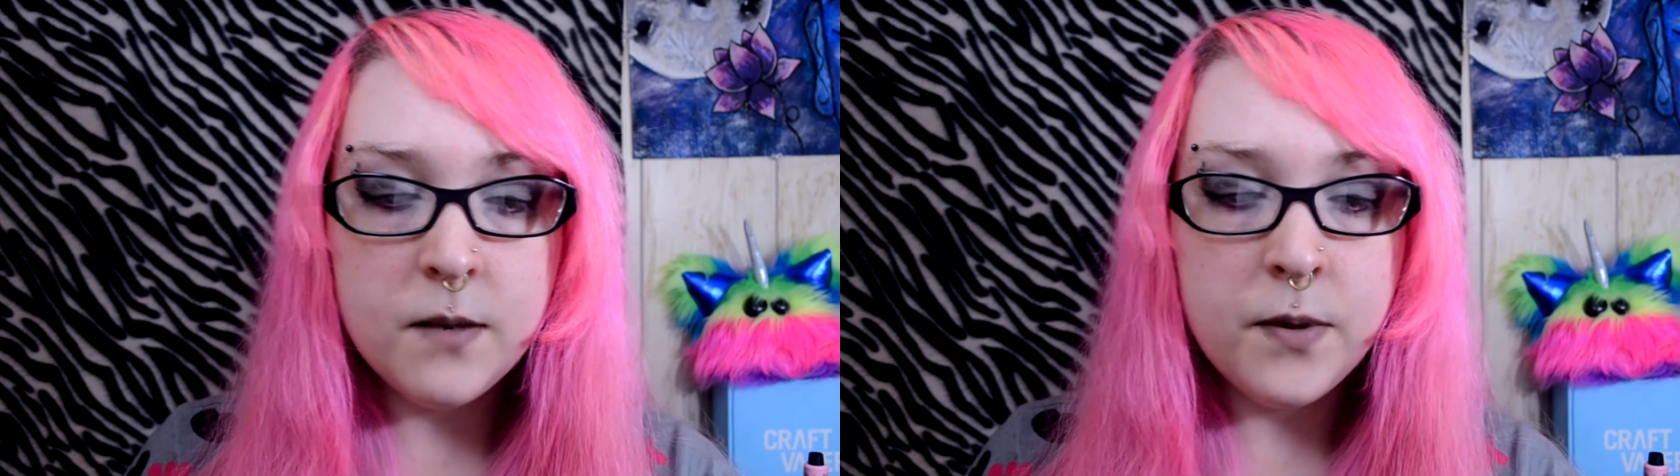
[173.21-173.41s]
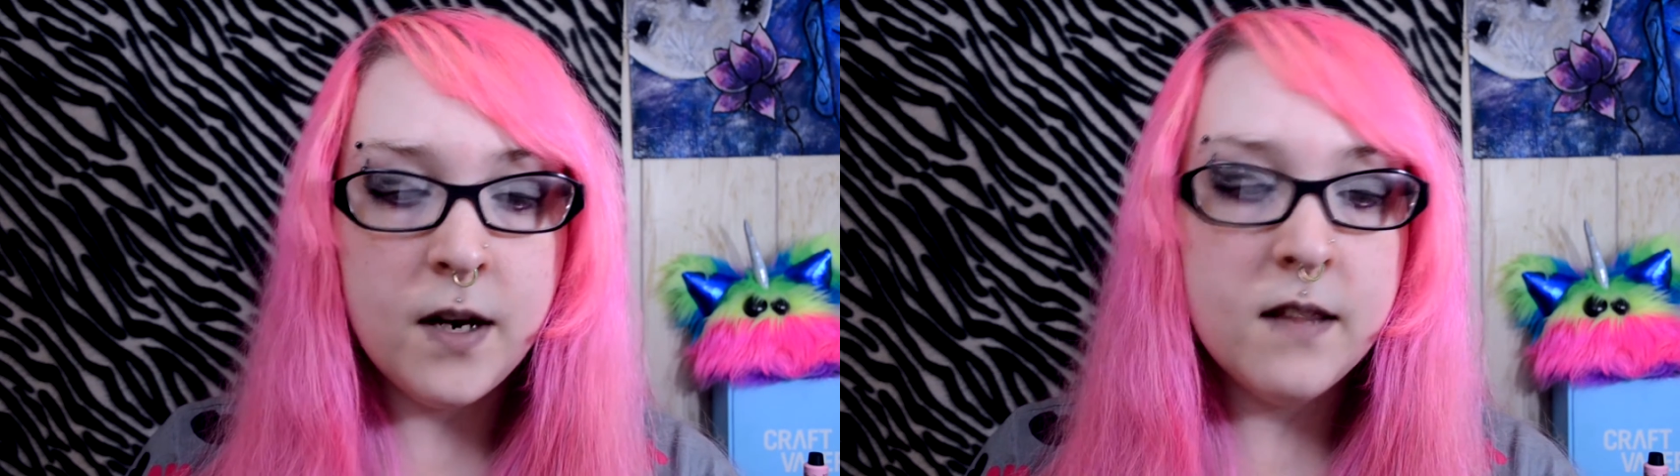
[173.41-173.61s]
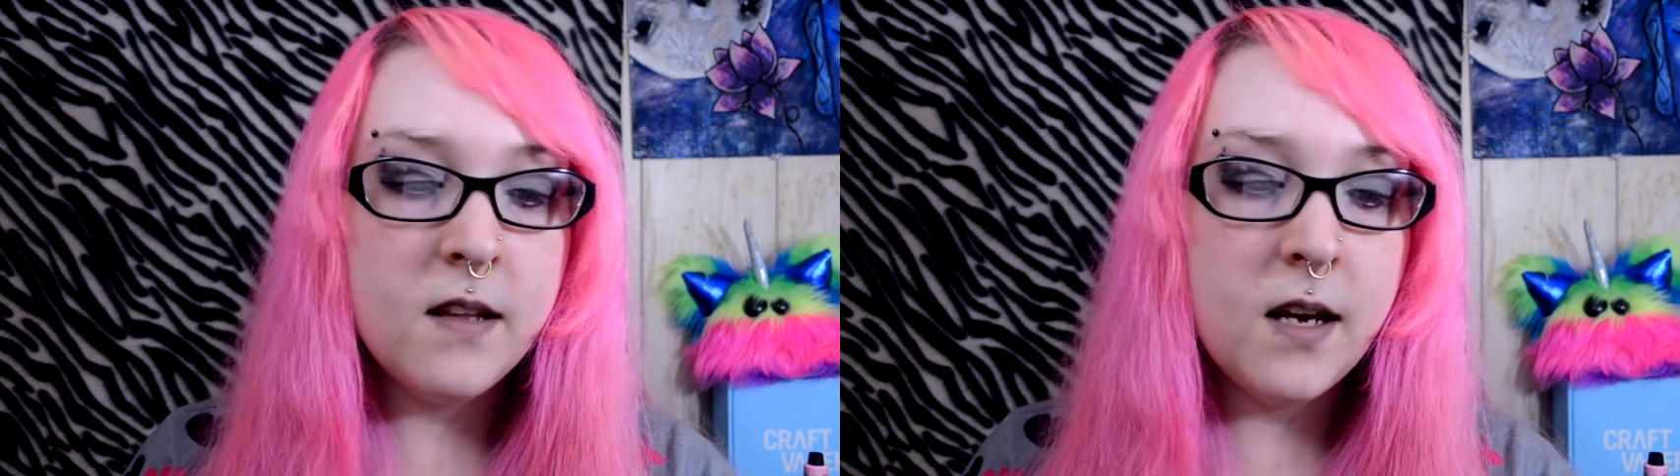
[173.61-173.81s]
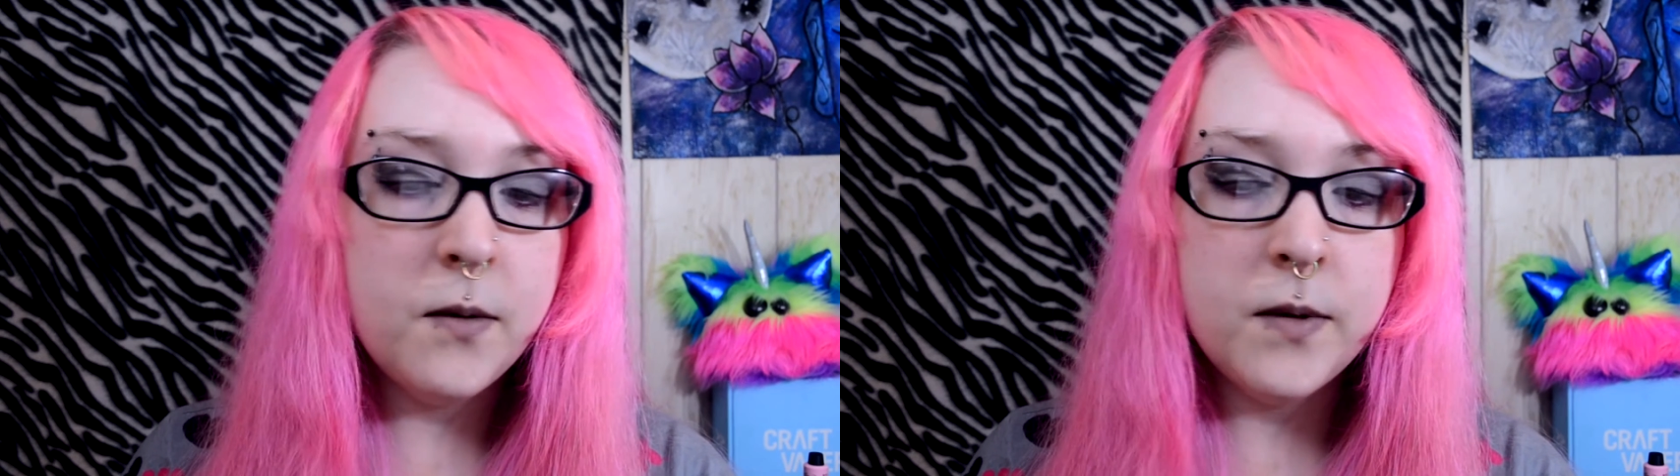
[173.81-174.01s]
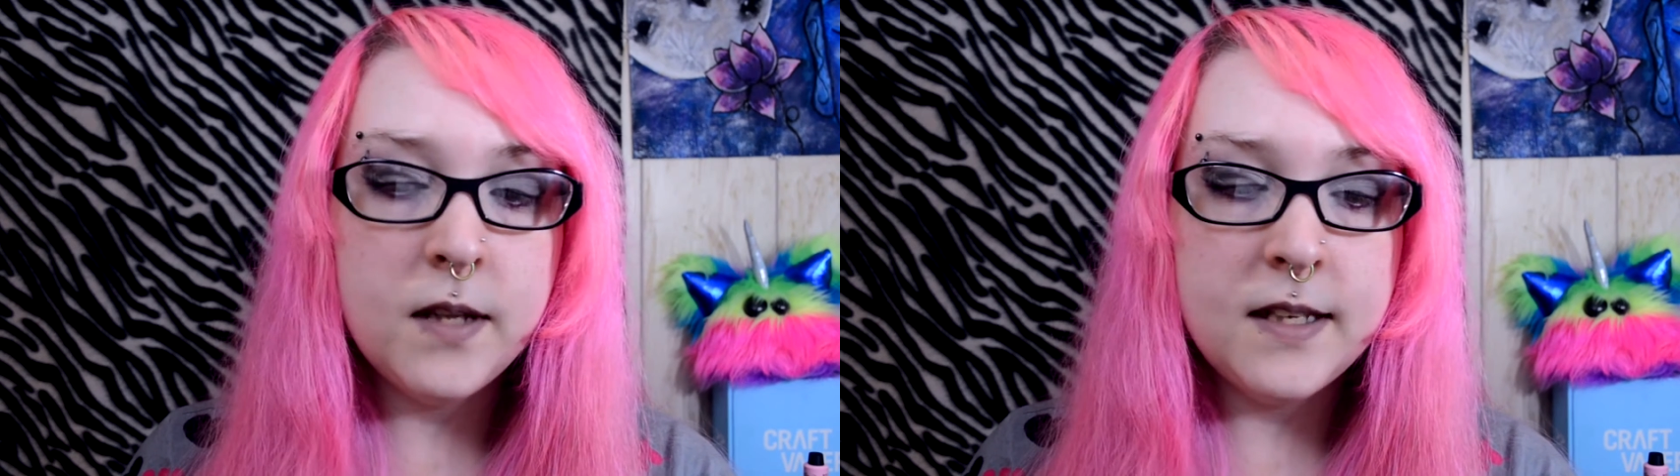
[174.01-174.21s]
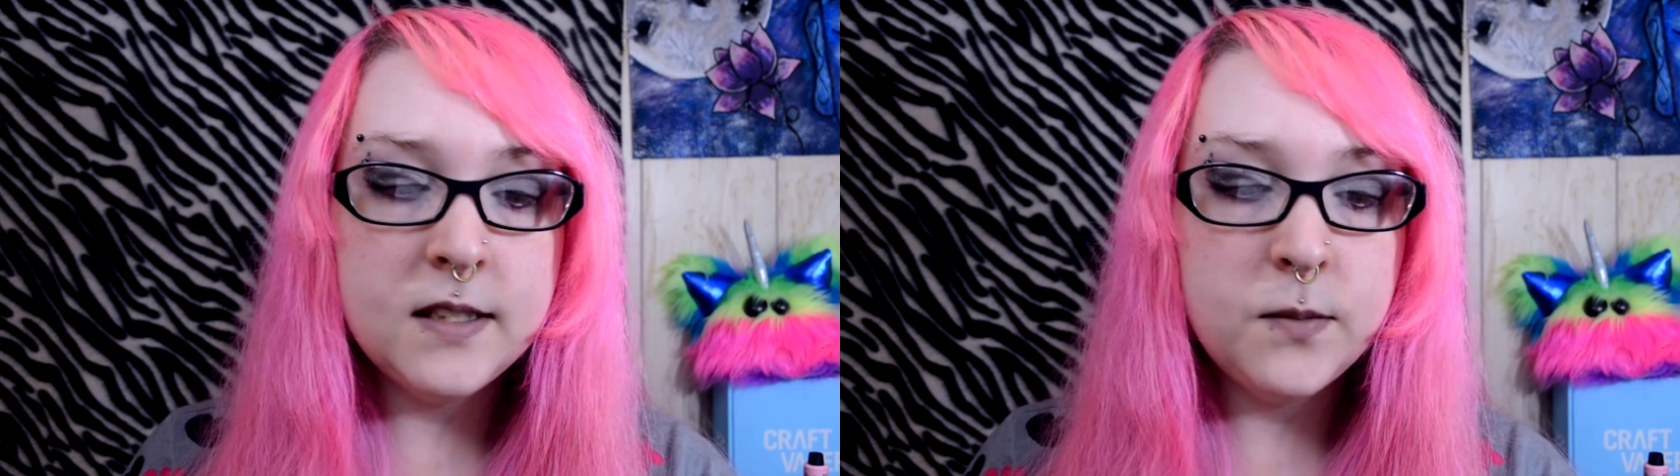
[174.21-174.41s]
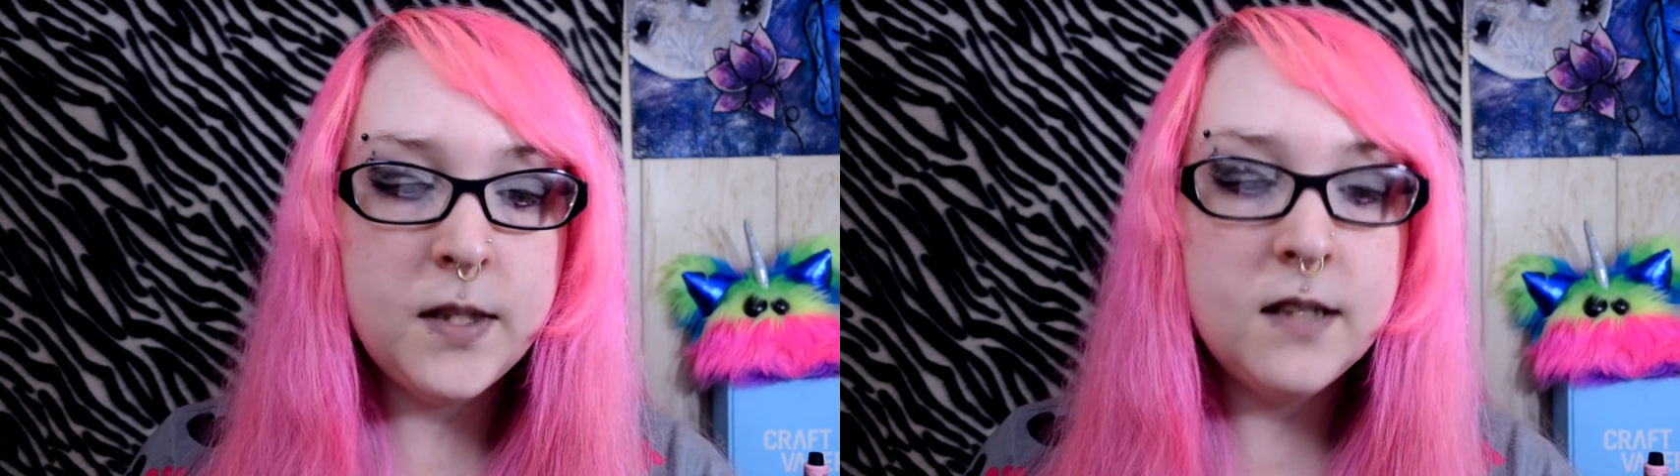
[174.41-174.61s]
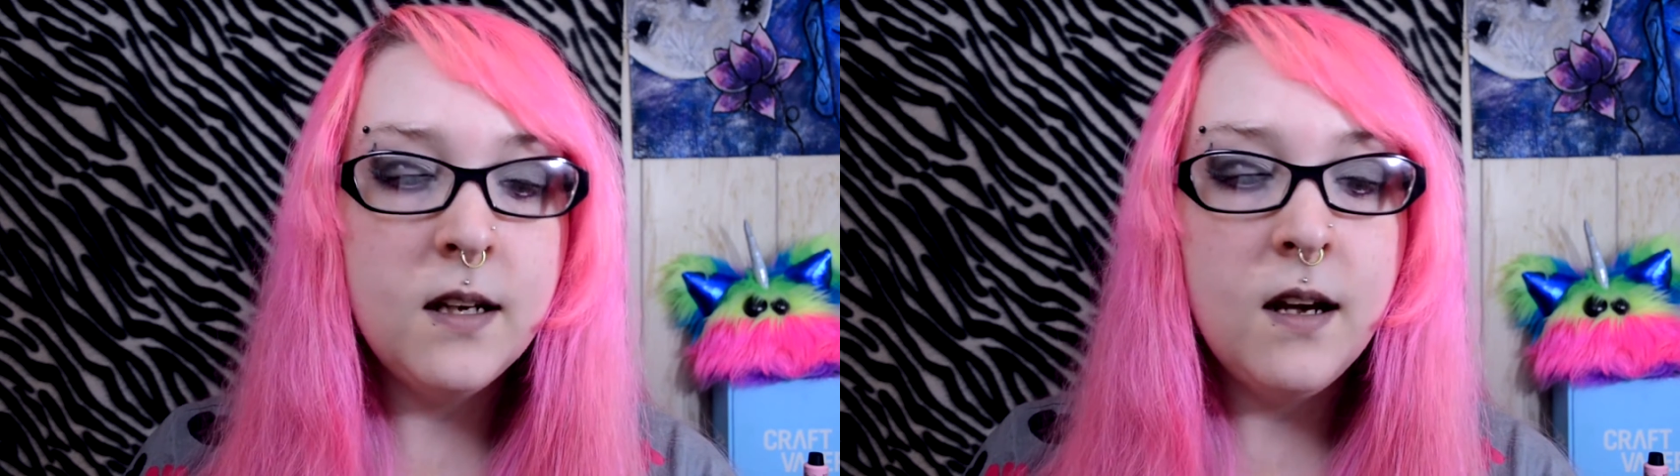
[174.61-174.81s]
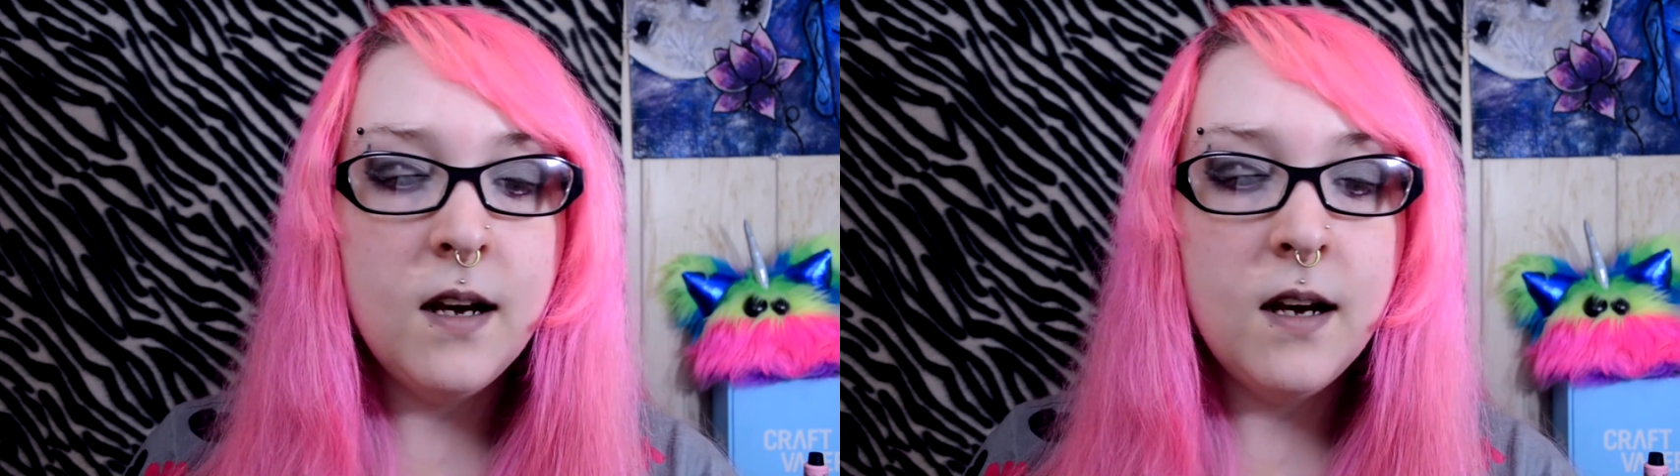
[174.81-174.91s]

upon that with a sweet